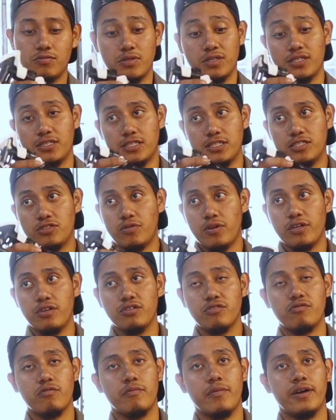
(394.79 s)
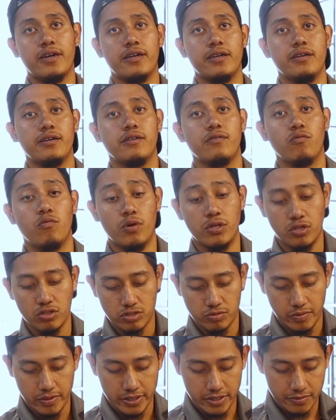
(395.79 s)
is this what I use for my window
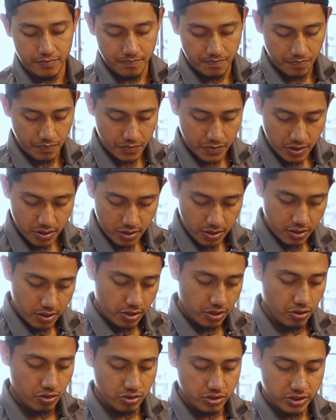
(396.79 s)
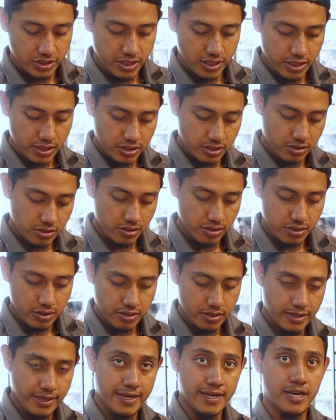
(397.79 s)
sprayer? Use this,
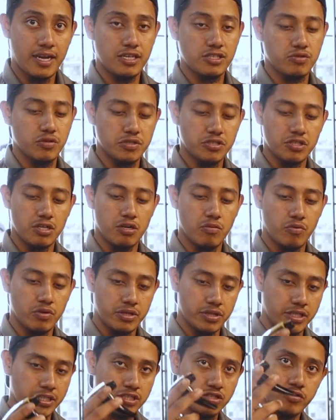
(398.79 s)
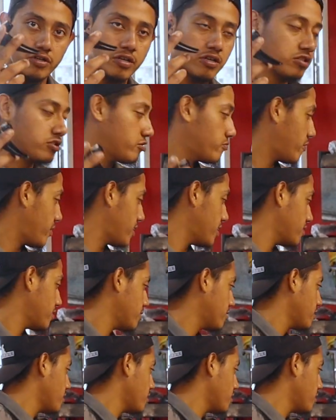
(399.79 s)
and I switch it up with this trigger spray